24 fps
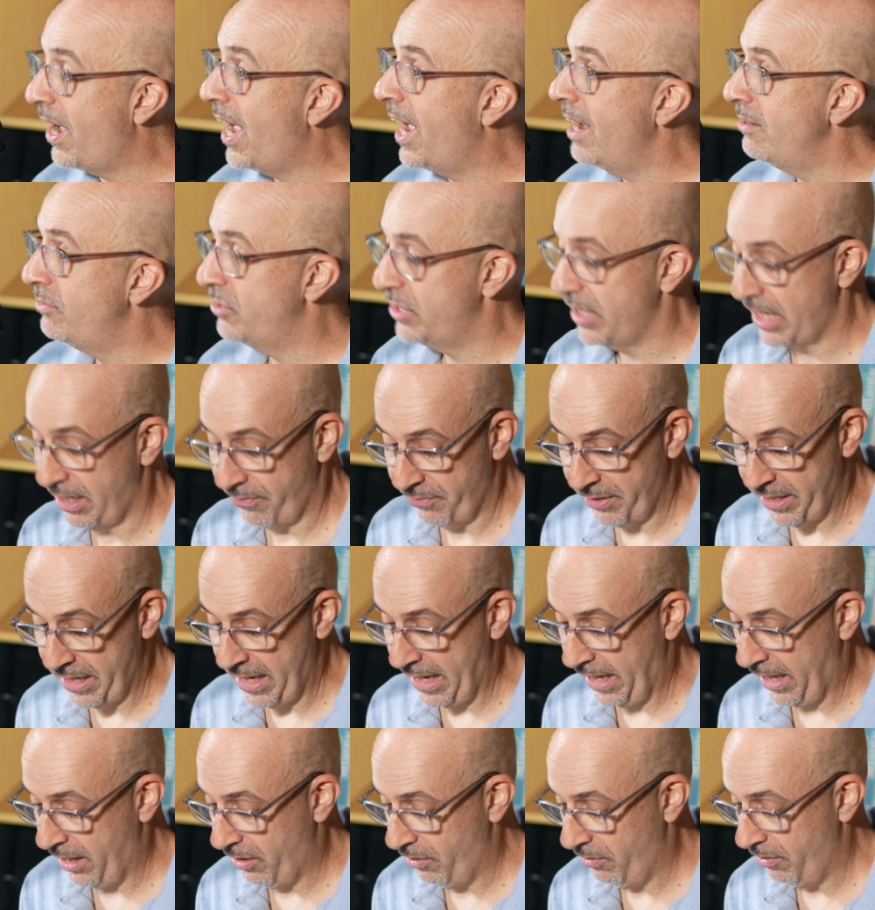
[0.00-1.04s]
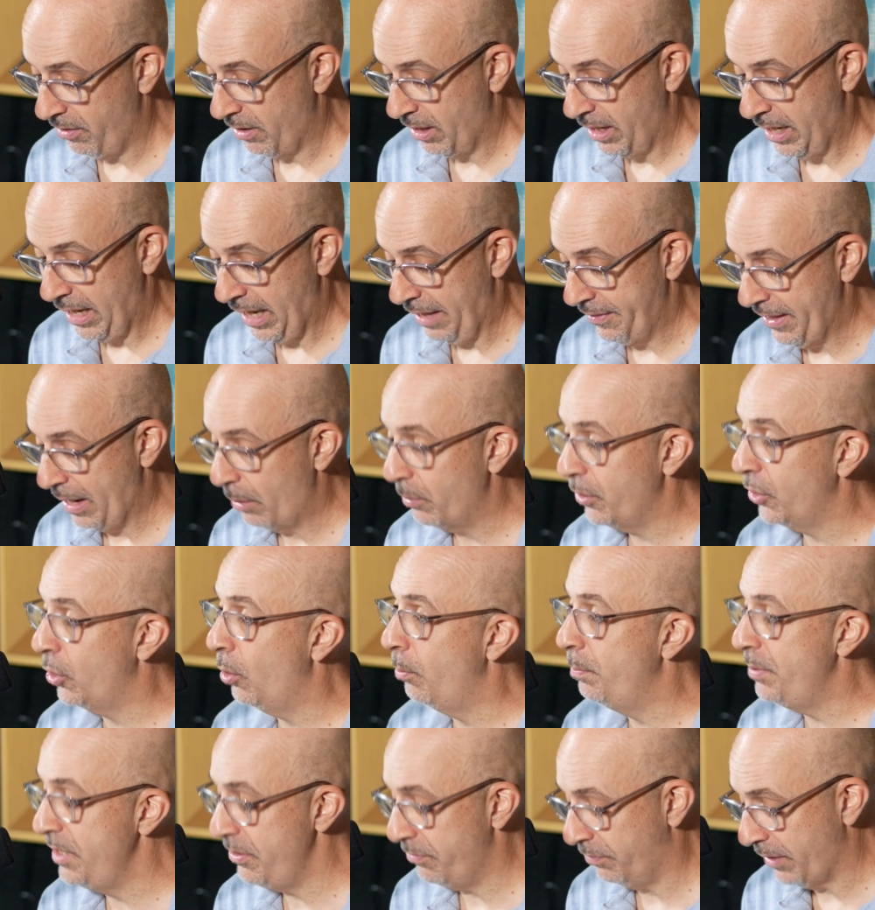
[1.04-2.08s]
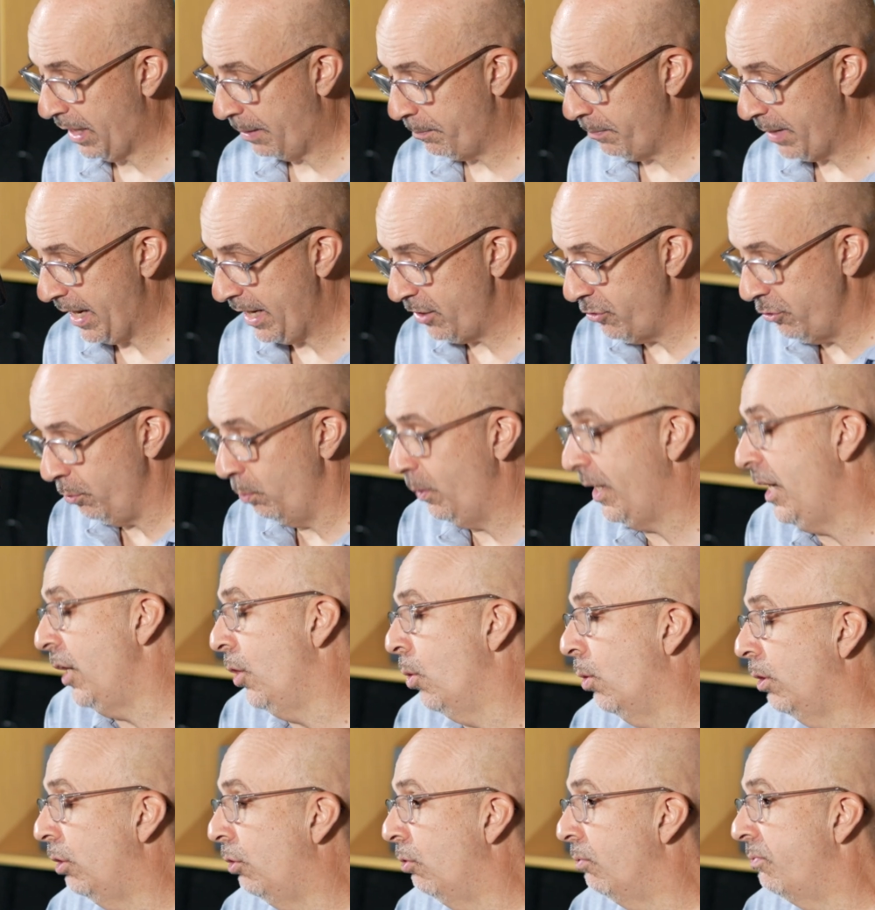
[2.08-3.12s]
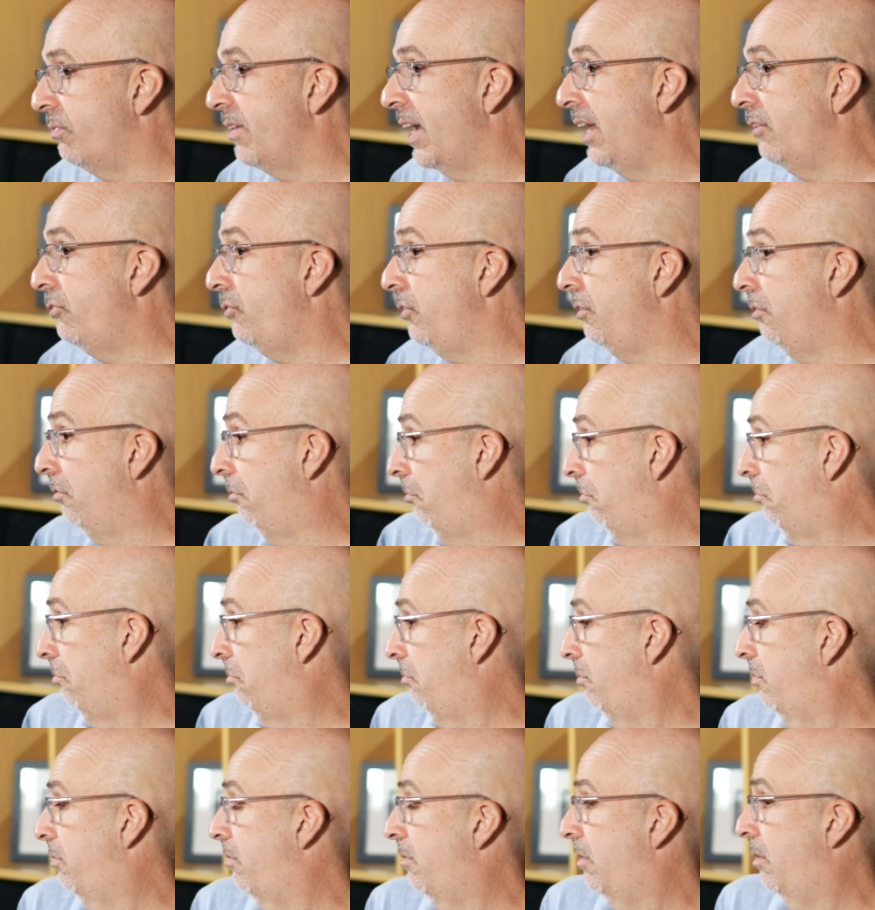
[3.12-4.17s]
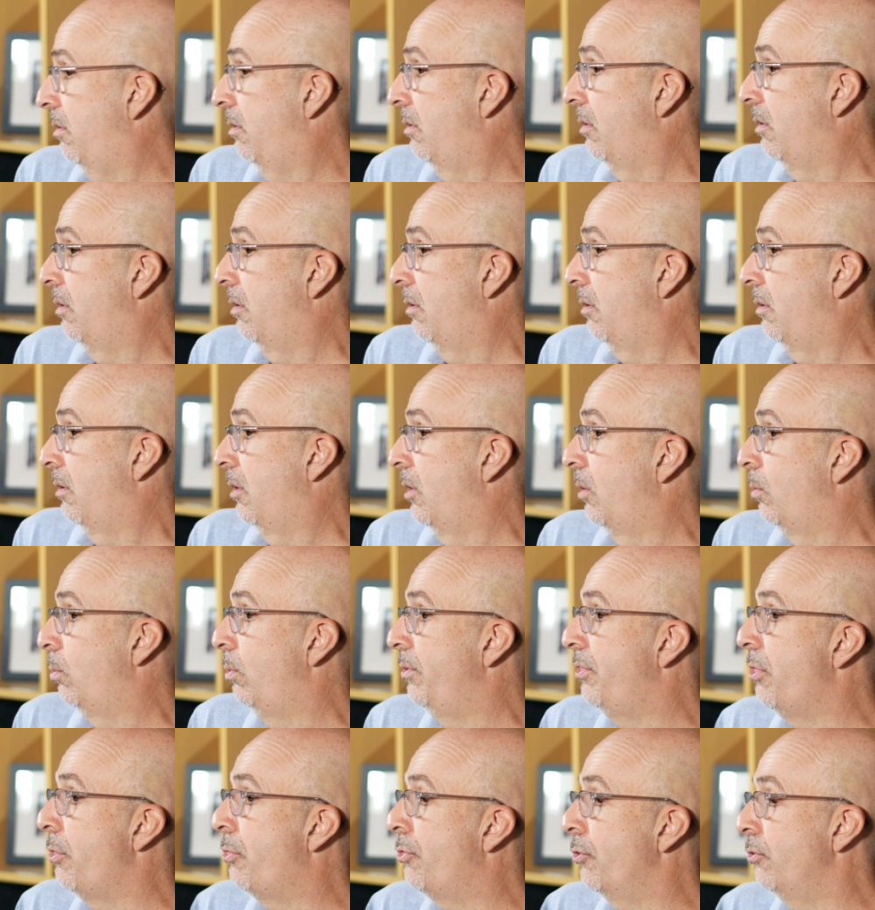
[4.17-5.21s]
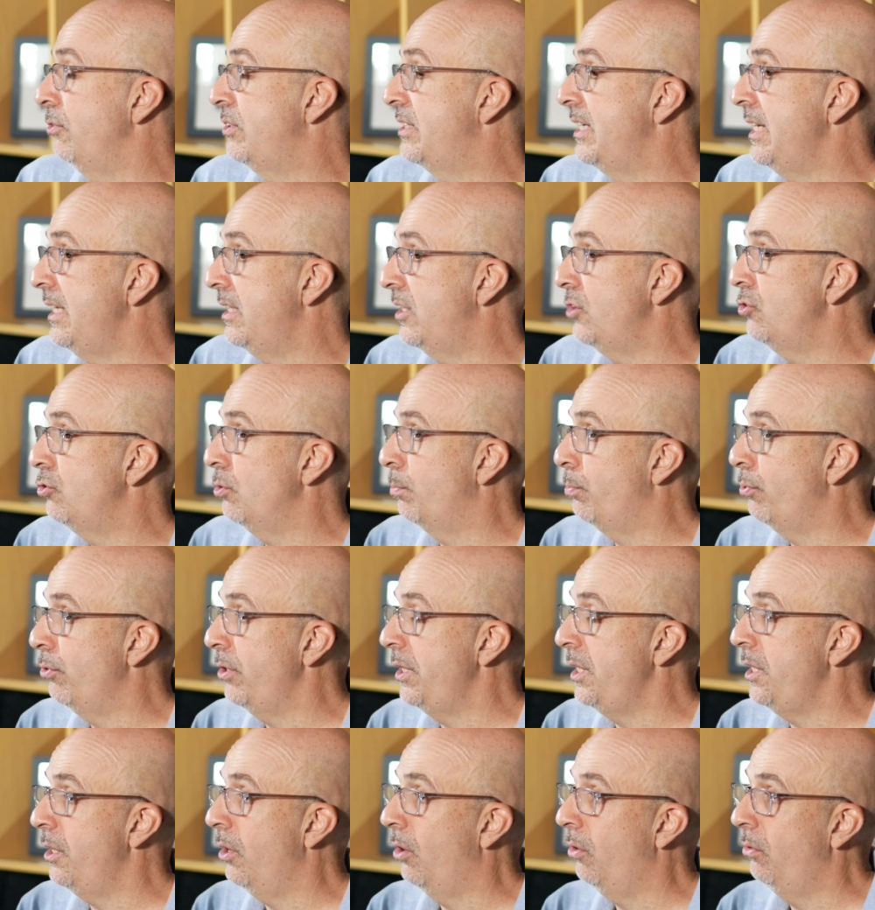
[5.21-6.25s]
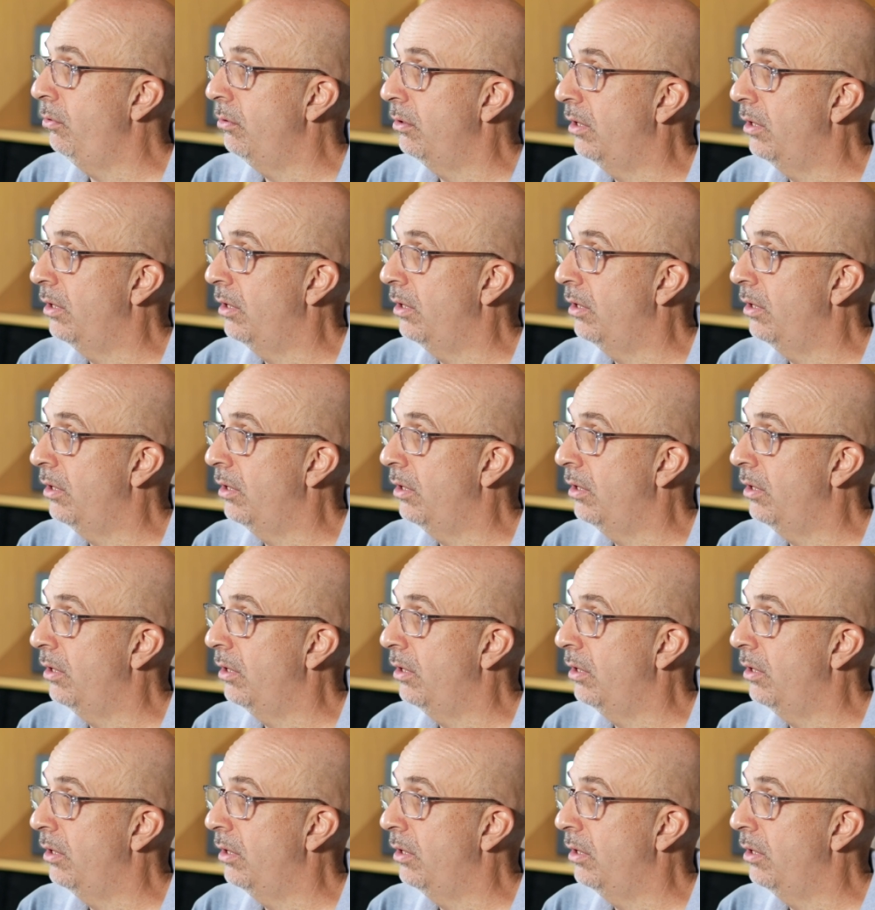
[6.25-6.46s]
5, 7 now. And now we're going to go B flat major. We can go a little fancy. With the 13th is your pretty note,